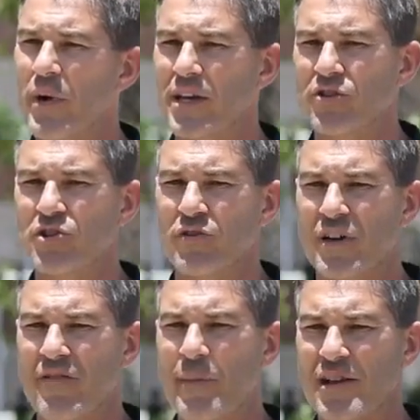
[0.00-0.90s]
Making sure
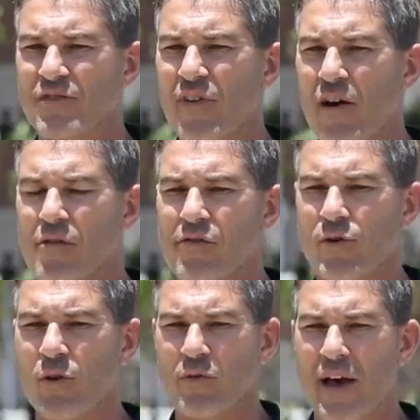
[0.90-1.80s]
that everybody's following
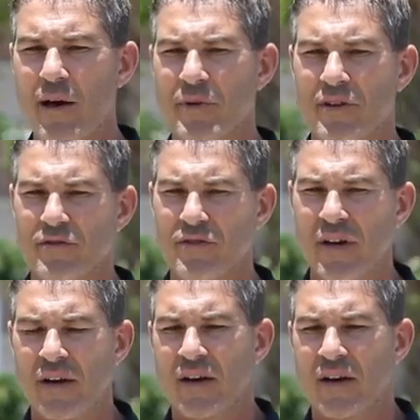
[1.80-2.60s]
through on that, because